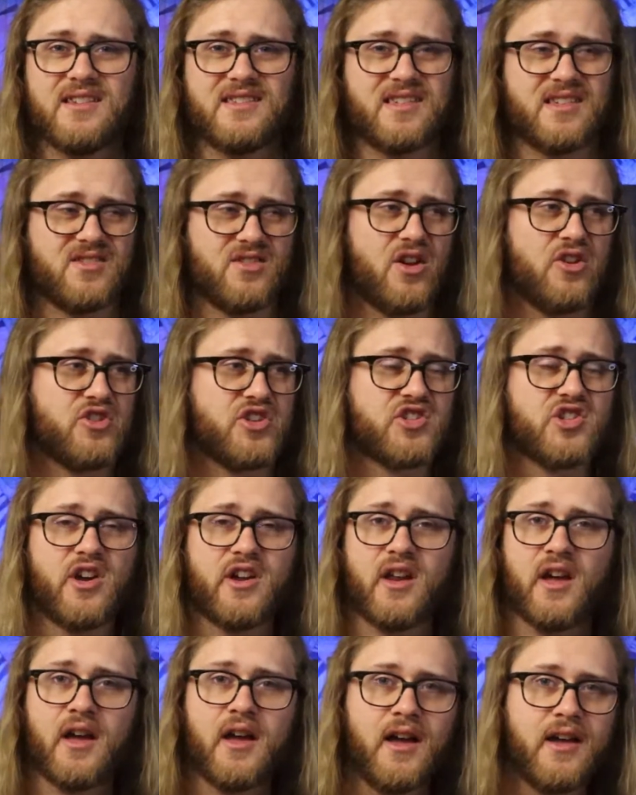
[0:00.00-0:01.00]
Is this all just
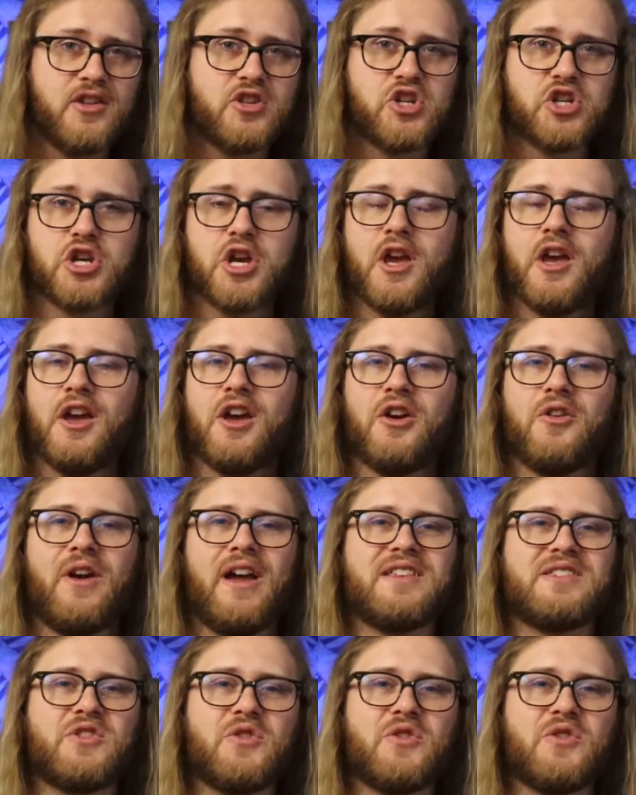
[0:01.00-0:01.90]
on a hunch, right?